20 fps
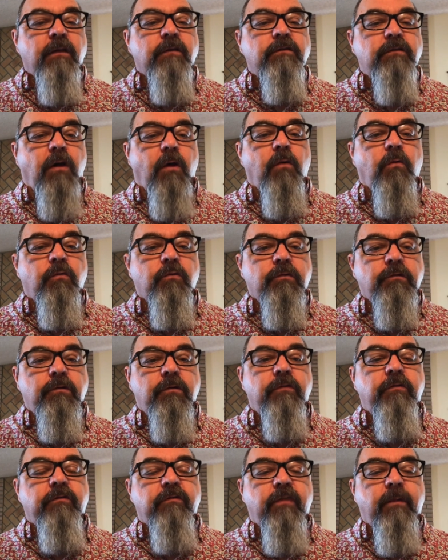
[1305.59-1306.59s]
Don't
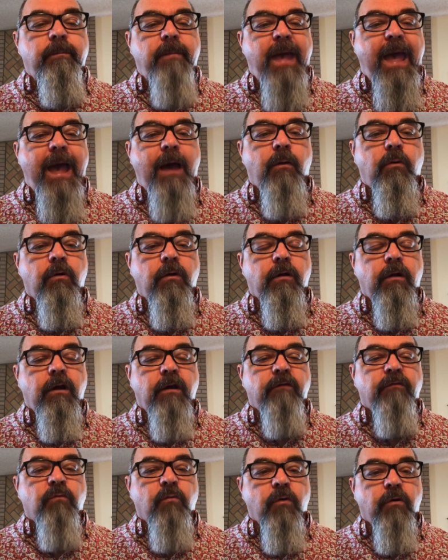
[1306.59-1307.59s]
lose the power
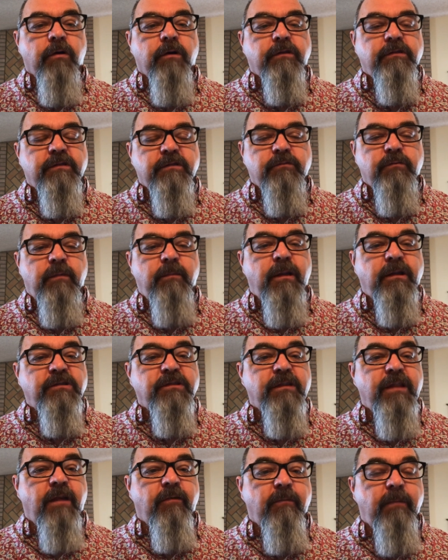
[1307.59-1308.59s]
of words because we
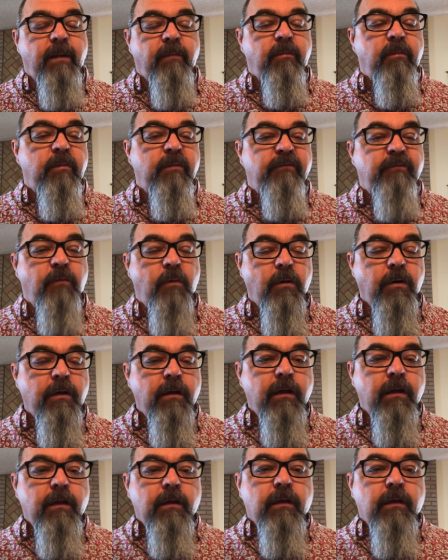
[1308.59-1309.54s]
mentioned that, remember before,